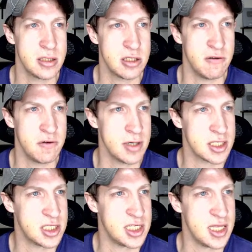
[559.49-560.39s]
So if you want to
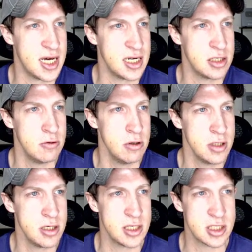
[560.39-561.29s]
see that tool,
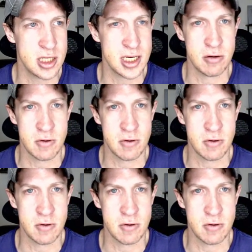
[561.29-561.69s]
you can just click on the